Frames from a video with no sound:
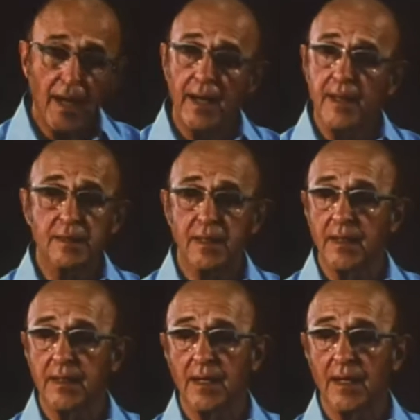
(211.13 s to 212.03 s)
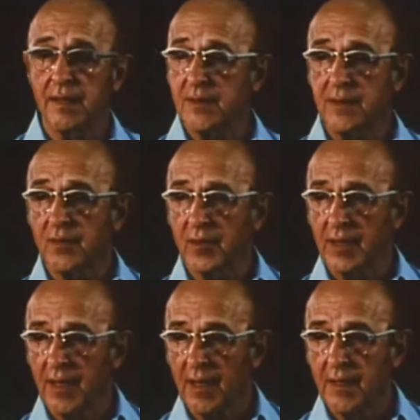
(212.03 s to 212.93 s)
I guess I still
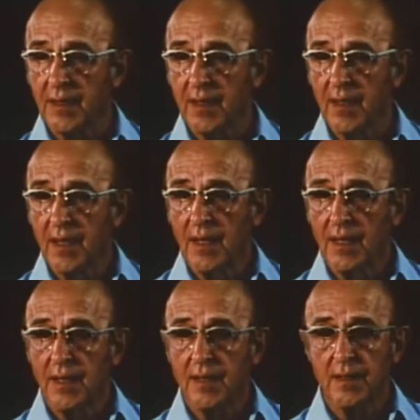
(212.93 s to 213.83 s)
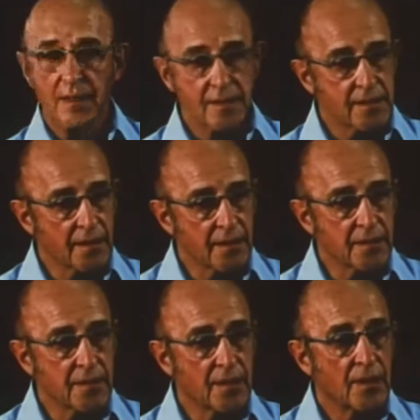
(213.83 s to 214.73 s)
regard
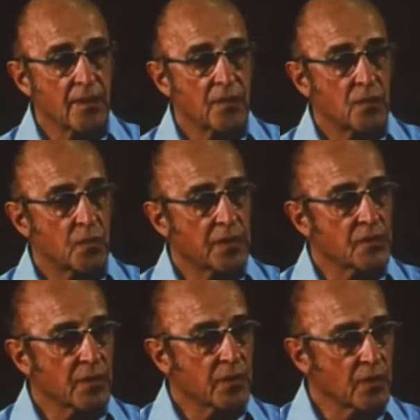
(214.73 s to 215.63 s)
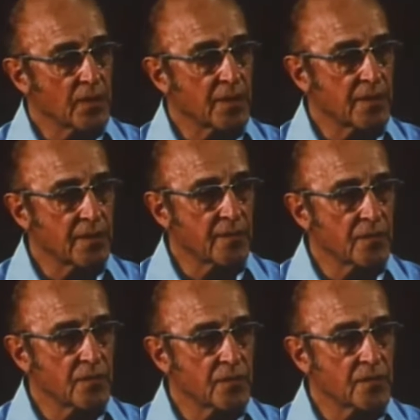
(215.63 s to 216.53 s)
listening to one's recorded
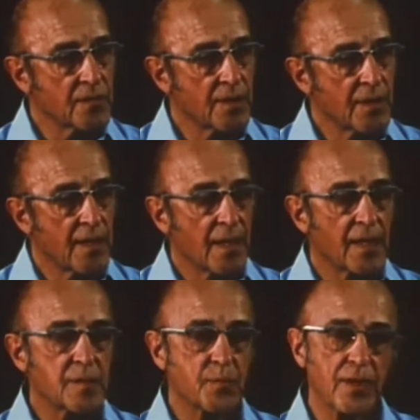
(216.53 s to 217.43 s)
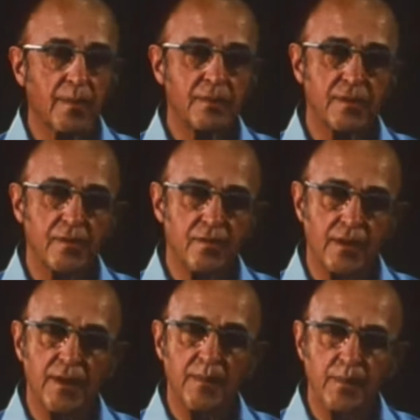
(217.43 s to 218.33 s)
interviews as perhaps the
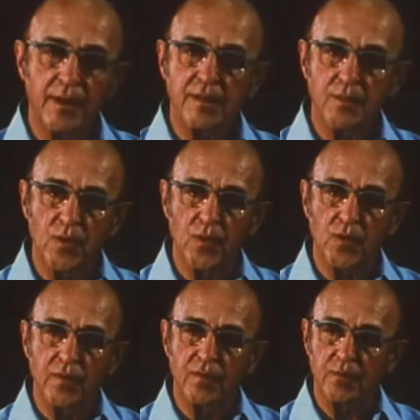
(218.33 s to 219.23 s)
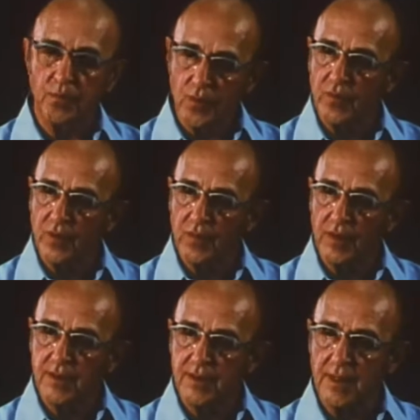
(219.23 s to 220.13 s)
very best mode of improving
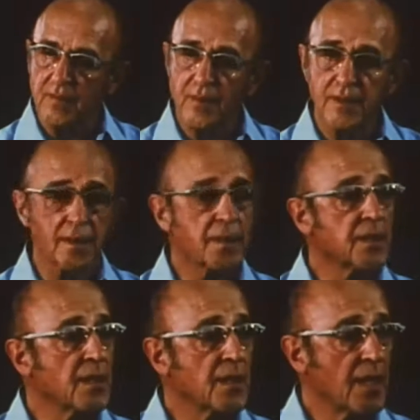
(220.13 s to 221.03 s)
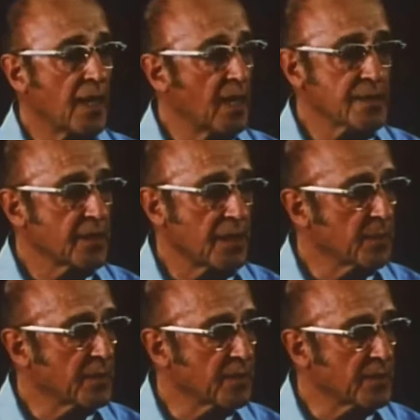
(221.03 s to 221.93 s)
oneself as a
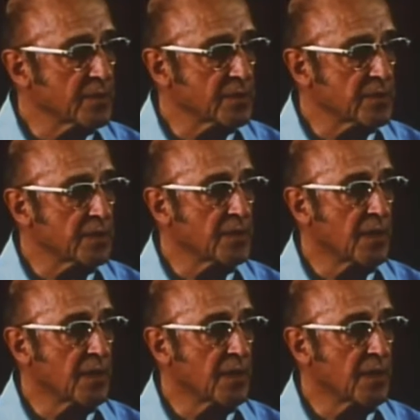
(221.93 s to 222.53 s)
helping person.